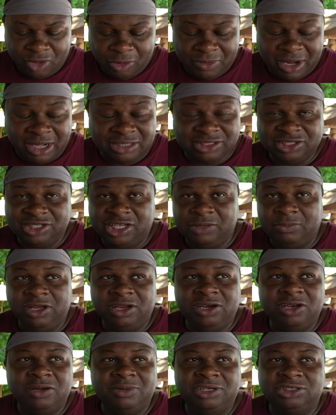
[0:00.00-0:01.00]
but as I keep
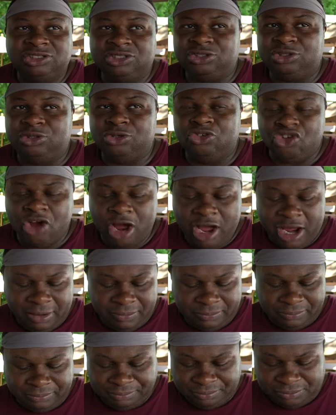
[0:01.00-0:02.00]
eating them, it's just too dry,
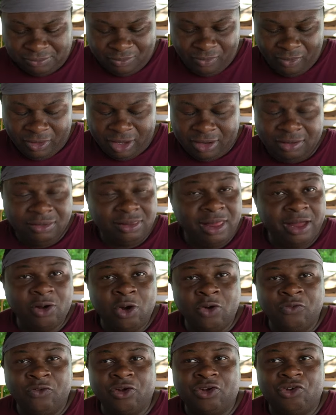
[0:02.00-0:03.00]
like
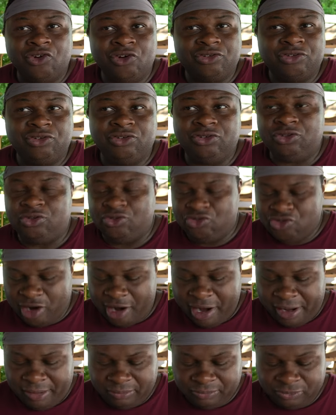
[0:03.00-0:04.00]
overcooked, too
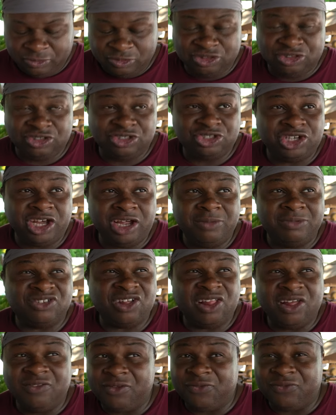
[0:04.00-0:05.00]
dry, which is a shame
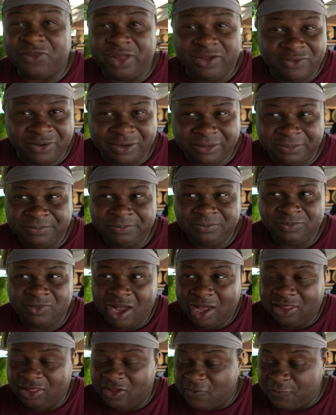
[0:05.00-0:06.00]
because I love the flavor.
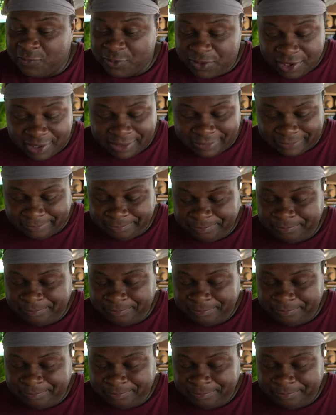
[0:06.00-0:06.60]
I love paneer.